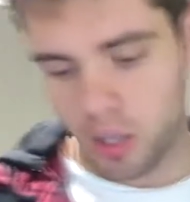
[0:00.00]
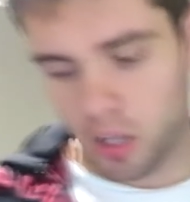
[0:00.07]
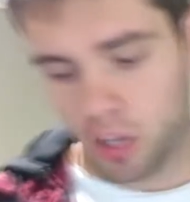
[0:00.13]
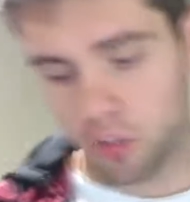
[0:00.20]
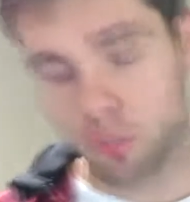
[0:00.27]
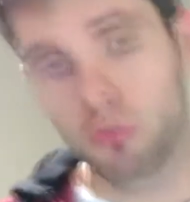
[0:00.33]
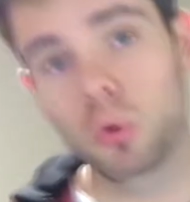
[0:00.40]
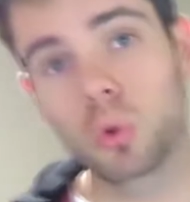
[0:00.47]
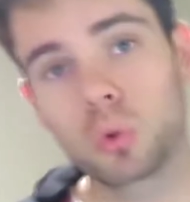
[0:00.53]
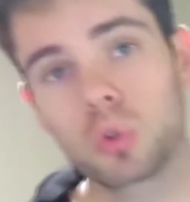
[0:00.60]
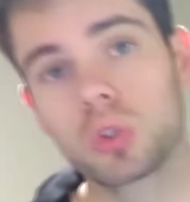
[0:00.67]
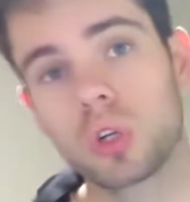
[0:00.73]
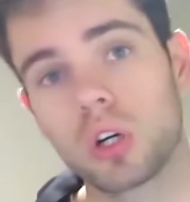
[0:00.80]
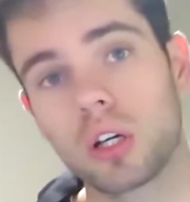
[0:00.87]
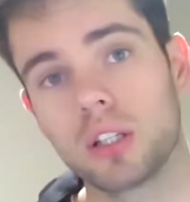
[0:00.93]
A
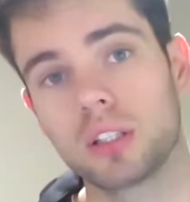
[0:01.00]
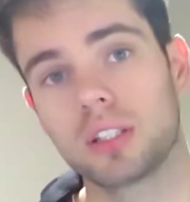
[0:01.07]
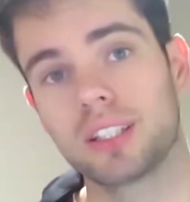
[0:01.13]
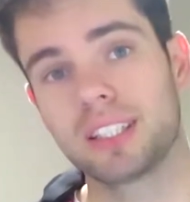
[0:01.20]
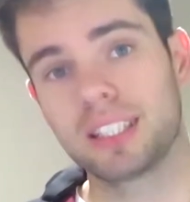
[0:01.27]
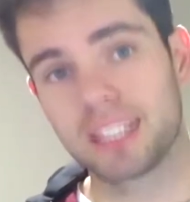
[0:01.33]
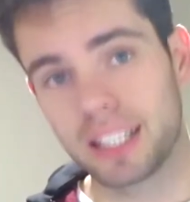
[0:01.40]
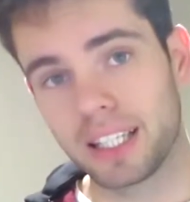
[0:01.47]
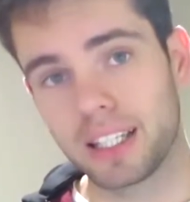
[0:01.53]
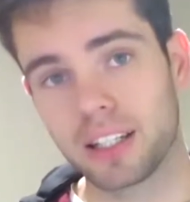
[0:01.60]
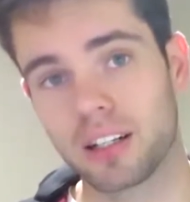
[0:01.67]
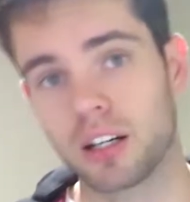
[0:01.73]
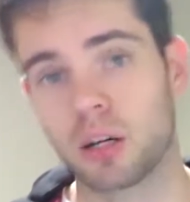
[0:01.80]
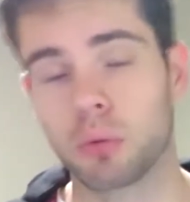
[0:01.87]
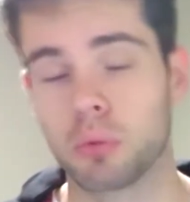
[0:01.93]
full-sized sea
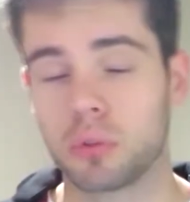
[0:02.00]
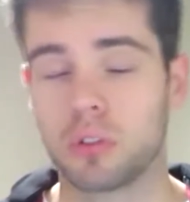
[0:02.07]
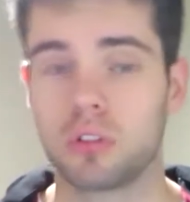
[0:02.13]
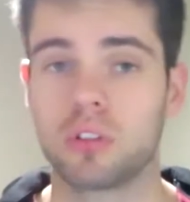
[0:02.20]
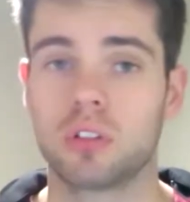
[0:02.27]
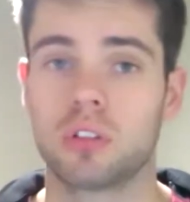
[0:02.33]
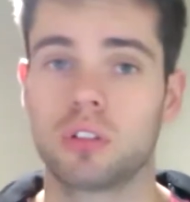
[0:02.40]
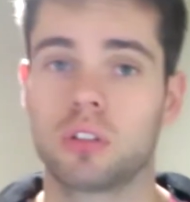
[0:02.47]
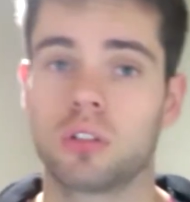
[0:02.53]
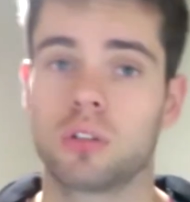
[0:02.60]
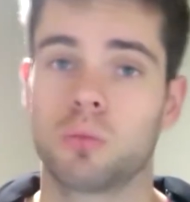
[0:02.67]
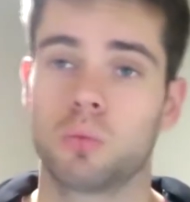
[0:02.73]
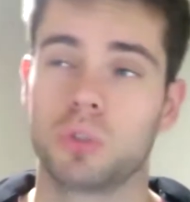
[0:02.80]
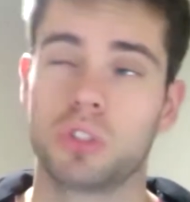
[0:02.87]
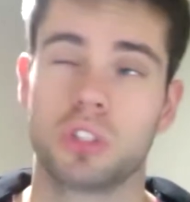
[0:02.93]
carpet,
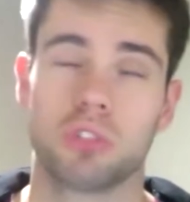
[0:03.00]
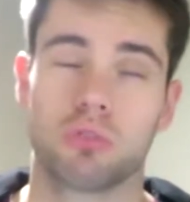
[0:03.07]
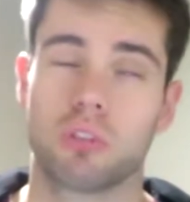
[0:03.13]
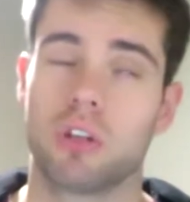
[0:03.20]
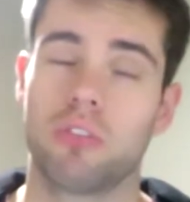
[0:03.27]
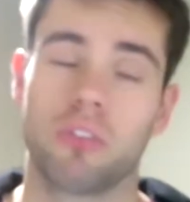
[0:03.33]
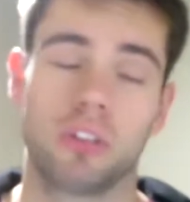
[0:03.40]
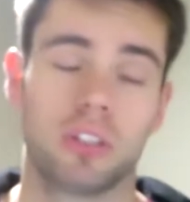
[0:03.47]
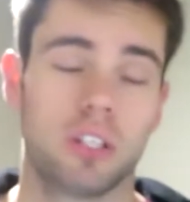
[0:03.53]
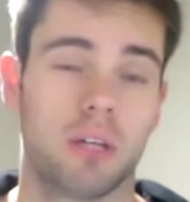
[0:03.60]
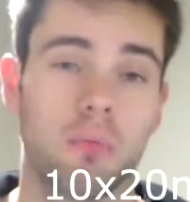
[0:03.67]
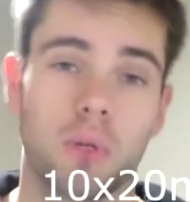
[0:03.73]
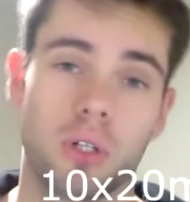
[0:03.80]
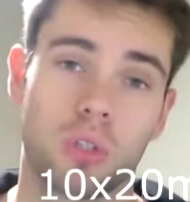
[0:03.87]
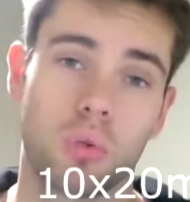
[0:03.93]
which is roughly
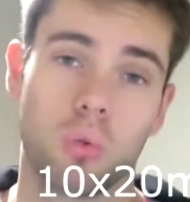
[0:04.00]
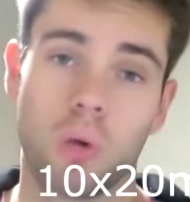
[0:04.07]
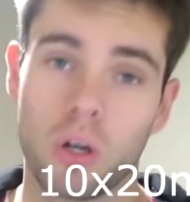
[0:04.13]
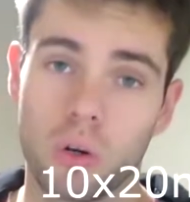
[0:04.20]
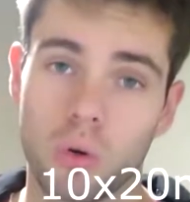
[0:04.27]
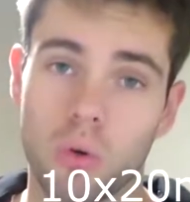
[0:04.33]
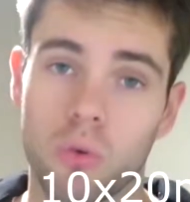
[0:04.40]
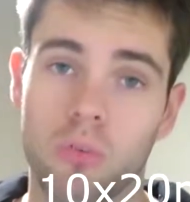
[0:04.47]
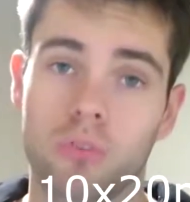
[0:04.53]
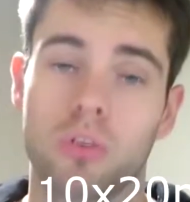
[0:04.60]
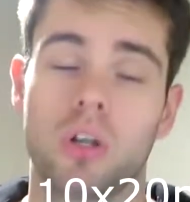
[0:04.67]
10 by 12